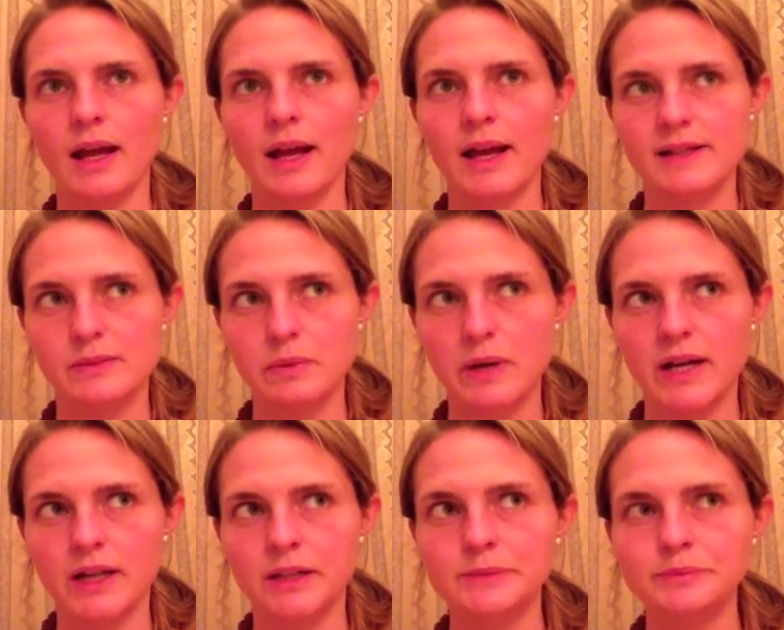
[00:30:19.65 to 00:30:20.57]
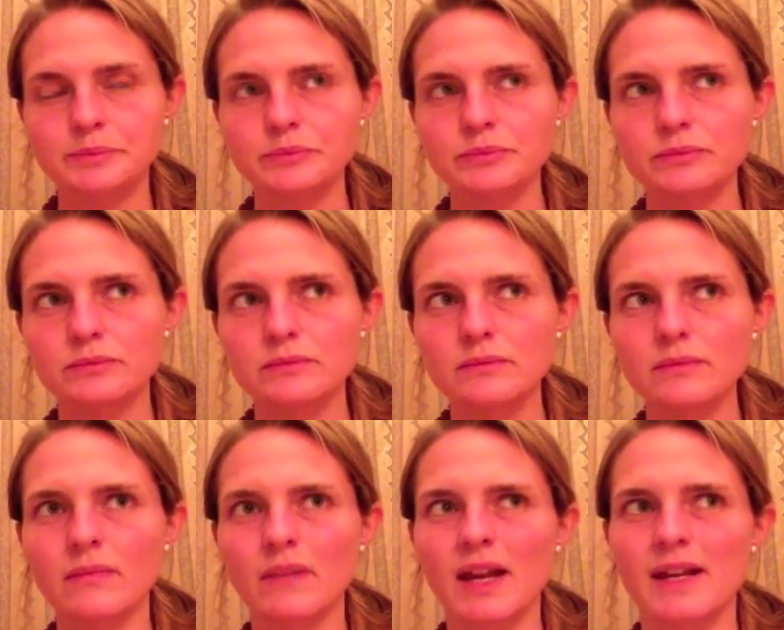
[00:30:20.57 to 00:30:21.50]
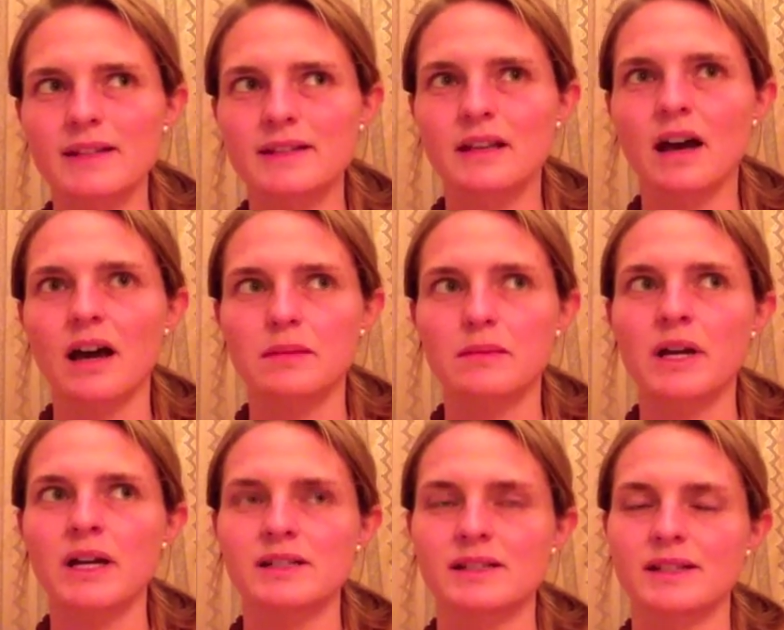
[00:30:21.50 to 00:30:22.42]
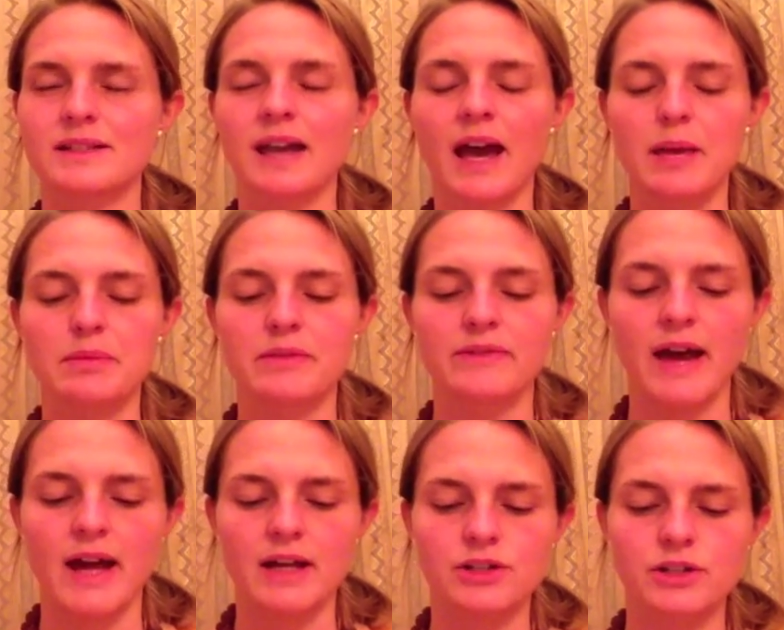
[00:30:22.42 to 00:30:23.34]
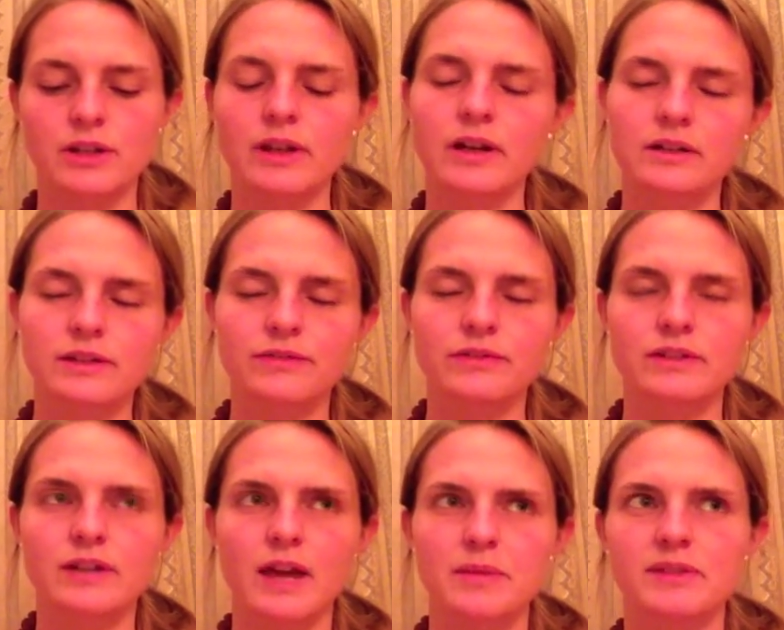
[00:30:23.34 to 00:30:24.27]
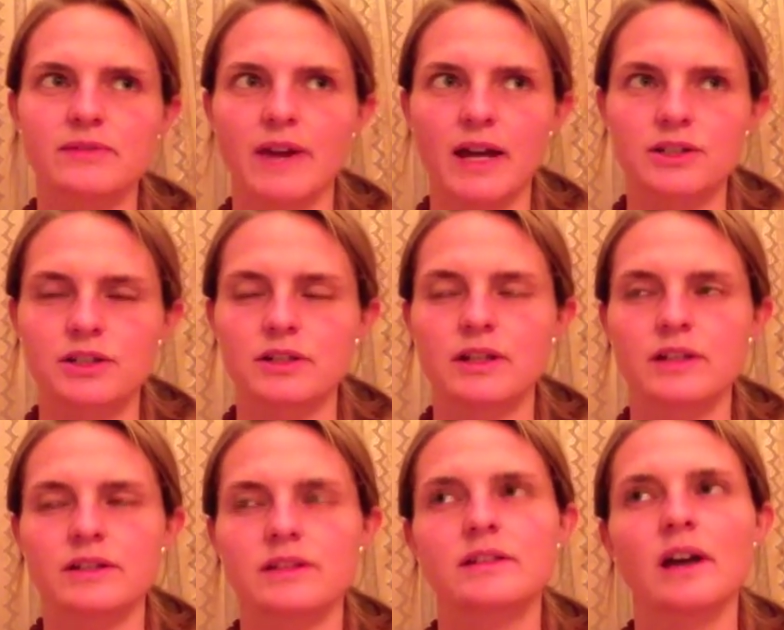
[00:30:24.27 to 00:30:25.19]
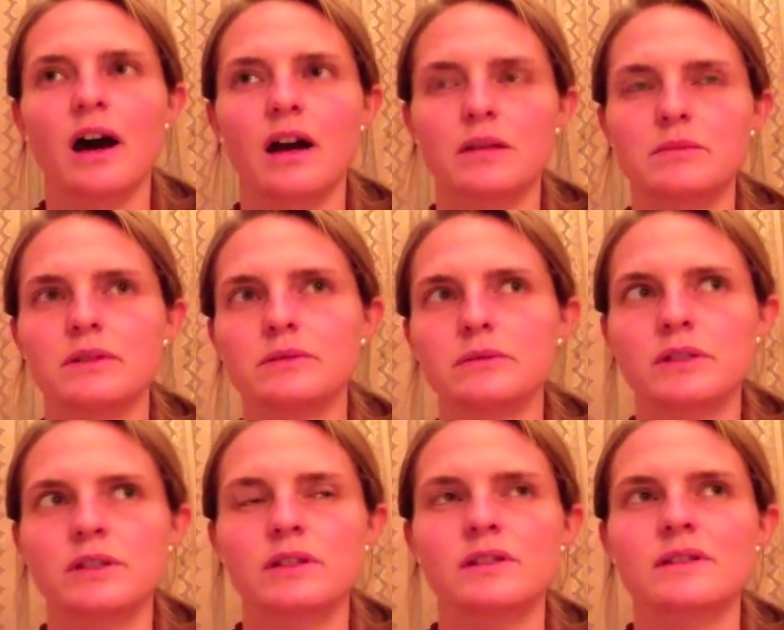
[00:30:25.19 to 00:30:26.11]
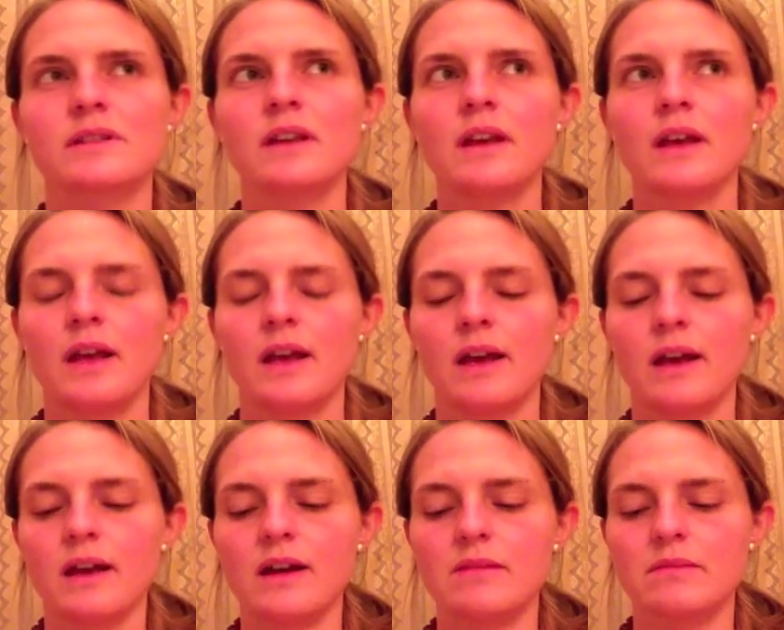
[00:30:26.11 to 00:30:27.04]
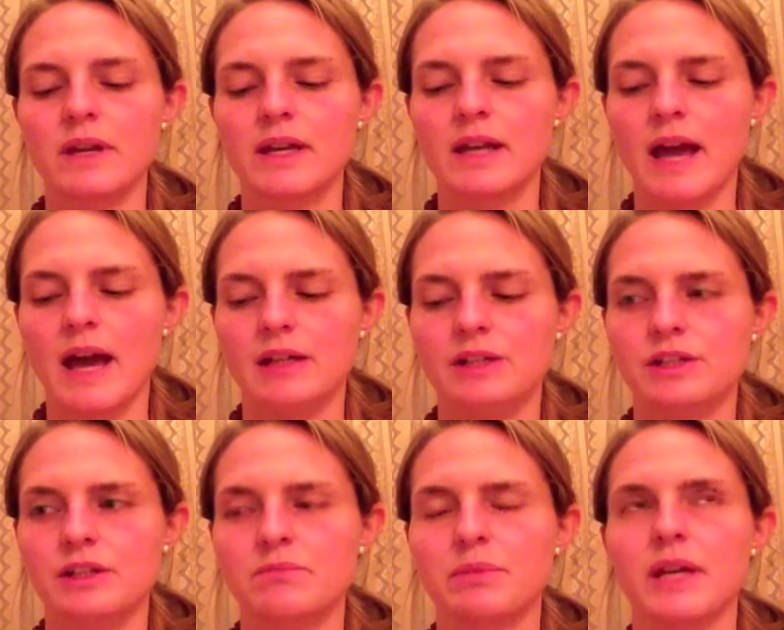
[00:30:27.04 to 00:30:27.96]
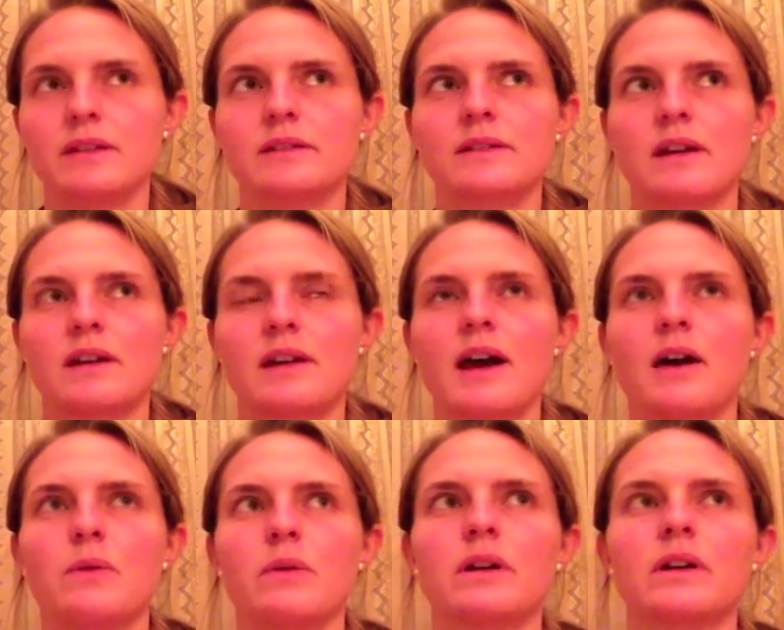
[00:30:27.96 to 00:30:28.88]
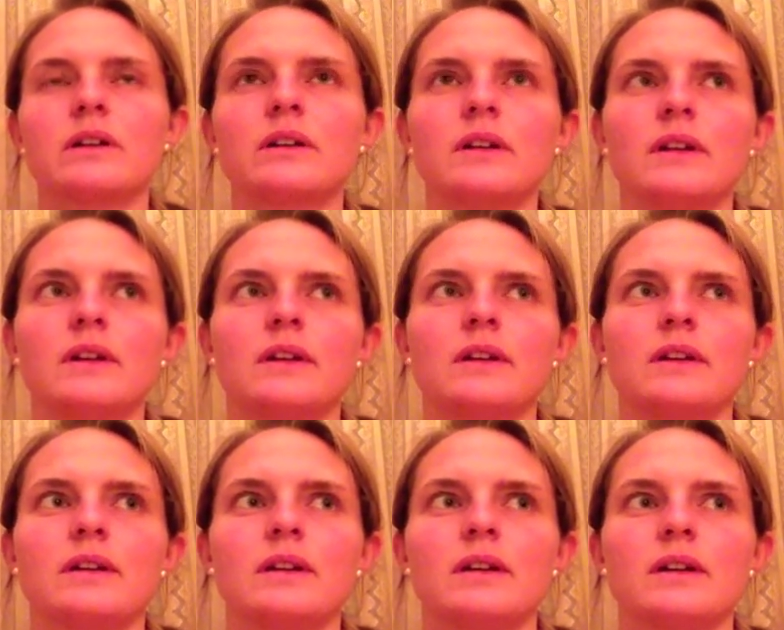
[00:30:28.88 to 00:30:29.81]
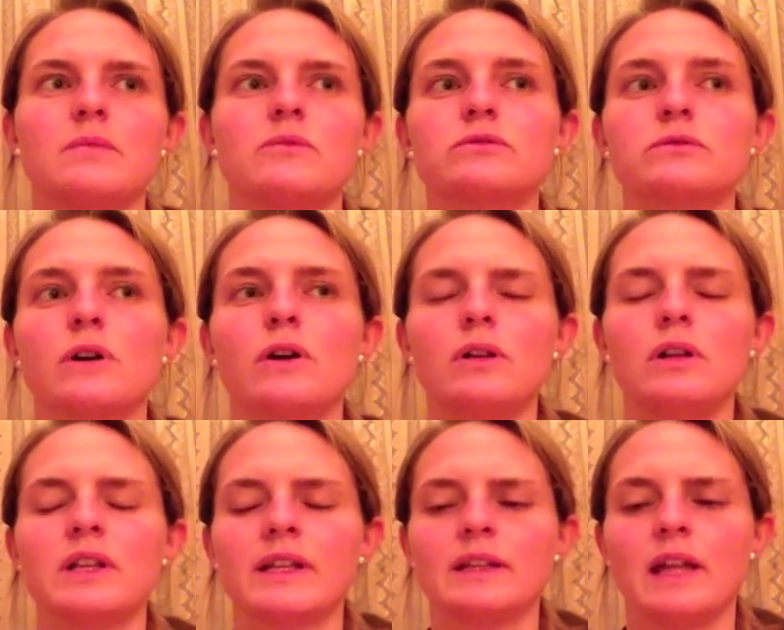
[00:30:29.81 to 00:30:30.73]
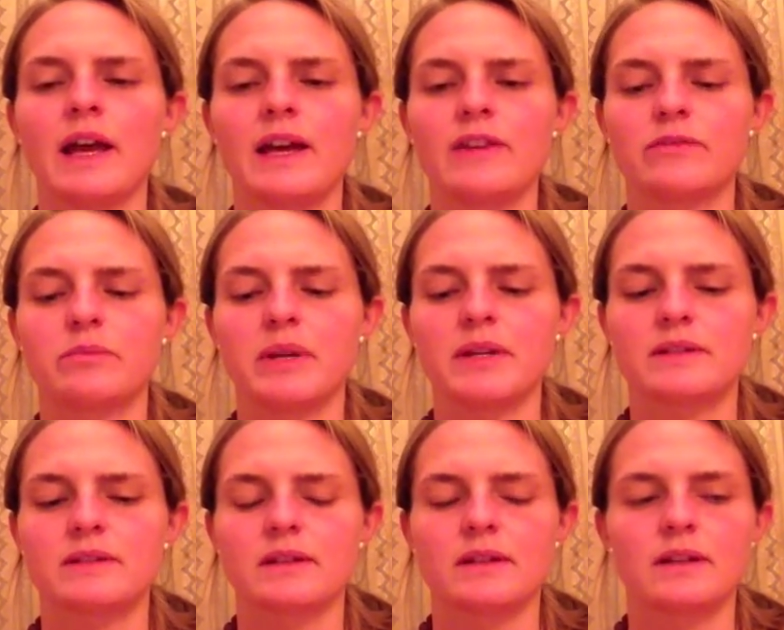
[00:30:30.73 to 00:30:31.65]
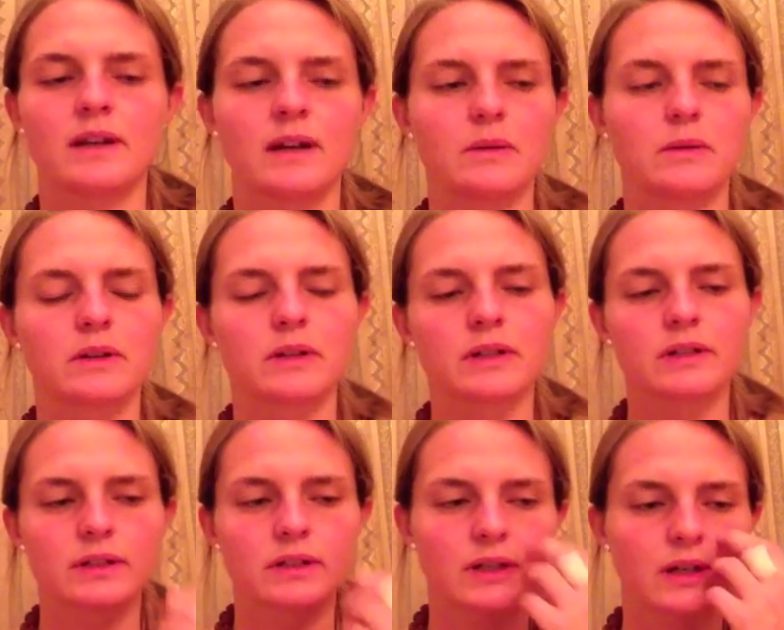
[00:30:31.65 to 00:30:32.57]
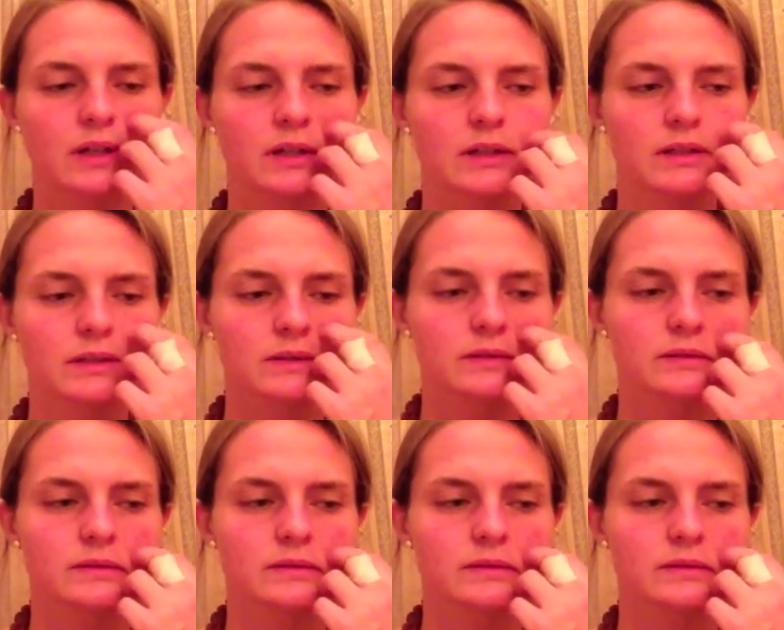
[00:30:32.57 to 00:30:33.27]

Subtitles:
As well as karma is a type of action, there are different types of action. There's dharma, which is an action based on our role in life, based on our